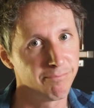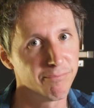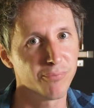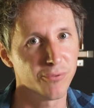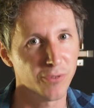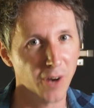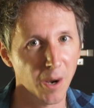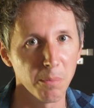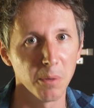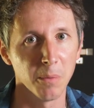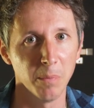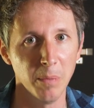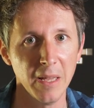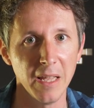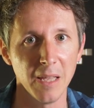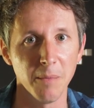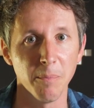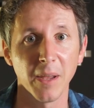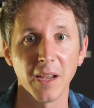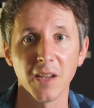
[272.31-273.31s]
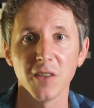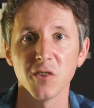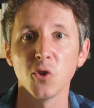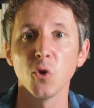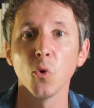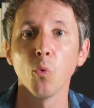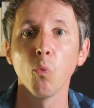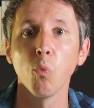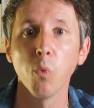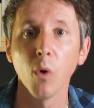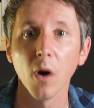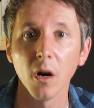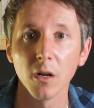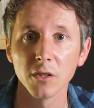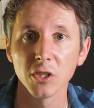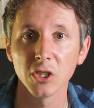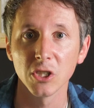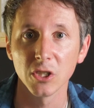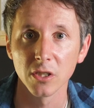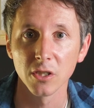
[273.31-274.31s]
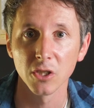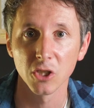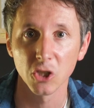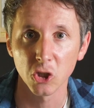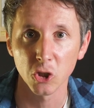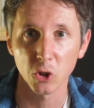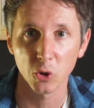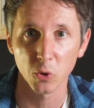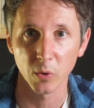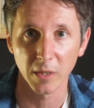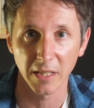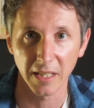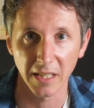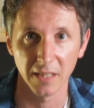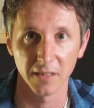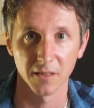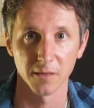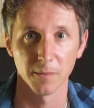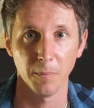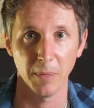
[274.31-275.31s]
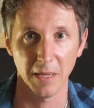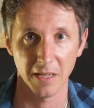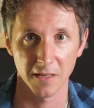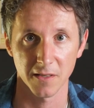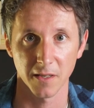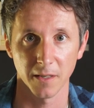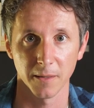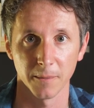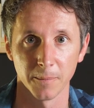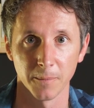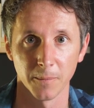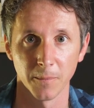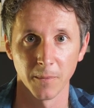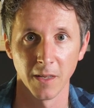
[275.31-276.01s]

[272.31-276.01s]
Probably, because you want to eat pizza.